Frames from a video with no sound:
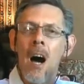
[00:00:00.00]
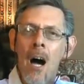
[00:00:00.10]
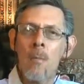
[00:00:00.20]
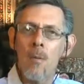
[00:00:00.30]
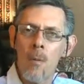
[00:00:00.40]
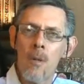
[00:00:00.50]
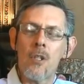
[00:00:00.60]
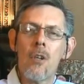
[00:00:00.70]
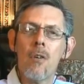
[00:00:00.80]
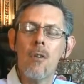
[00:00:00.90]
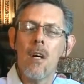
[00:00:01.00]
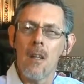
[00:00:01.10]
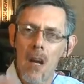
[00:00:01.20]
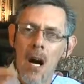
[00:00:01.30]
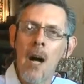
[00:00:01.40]
I promise you
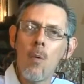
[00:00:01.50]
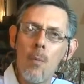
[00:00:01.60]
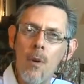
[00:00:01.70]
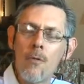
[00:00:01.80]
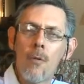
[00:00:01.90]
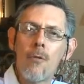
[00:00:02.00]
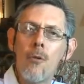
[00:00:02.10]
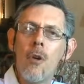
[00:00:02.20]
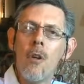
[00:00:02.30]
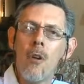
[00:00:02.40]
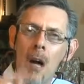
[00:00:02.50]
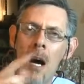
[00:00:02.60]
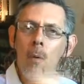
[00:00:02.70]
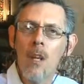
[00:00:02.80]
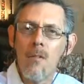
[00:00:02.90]
that I will bring forth fruit in you and
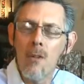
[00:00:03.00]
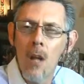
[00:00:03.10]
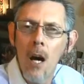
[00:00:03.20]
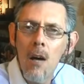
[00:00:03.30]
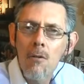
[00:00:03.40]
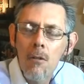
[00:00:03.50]
I will give you life.